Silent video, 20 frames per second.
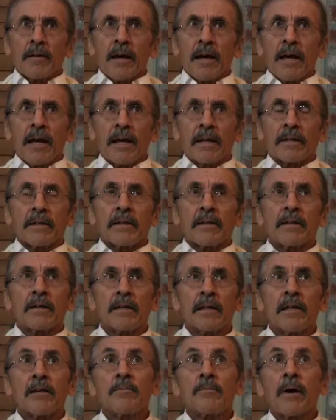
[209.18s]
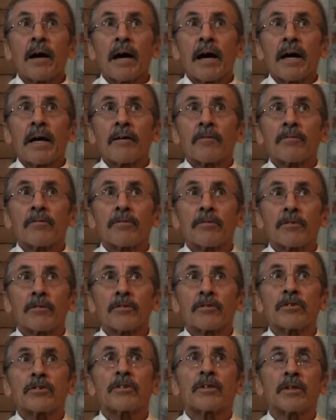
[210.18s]
And in my
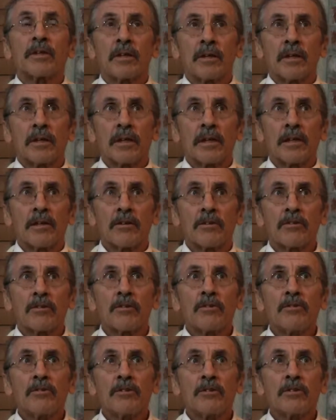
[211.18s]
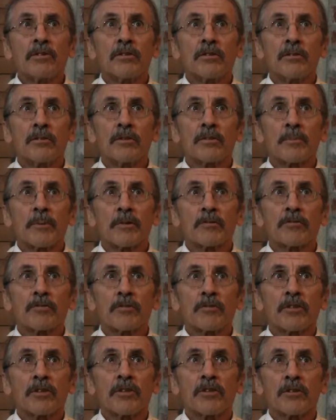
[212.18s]
first introduced to a
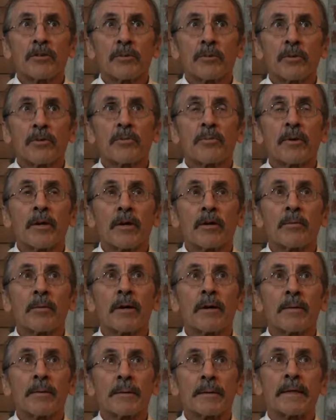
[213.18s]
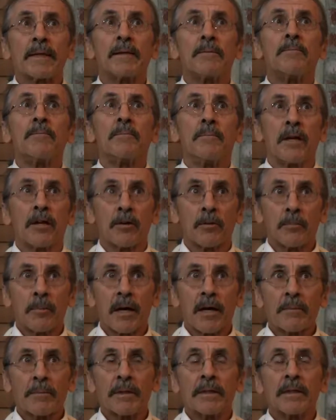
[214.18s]
spiritual teacher with Meher
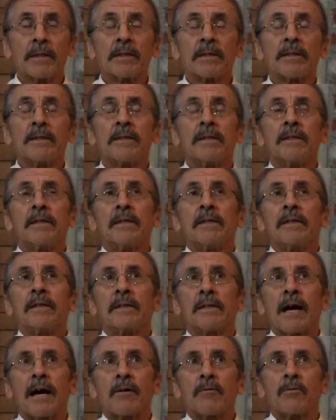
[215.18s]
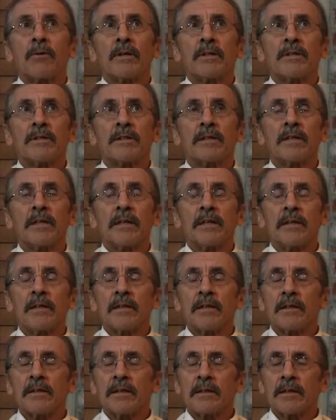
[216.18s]
Baba, that was
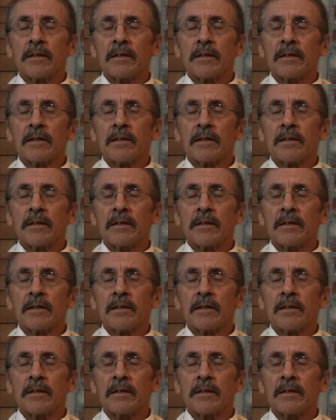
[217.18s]
a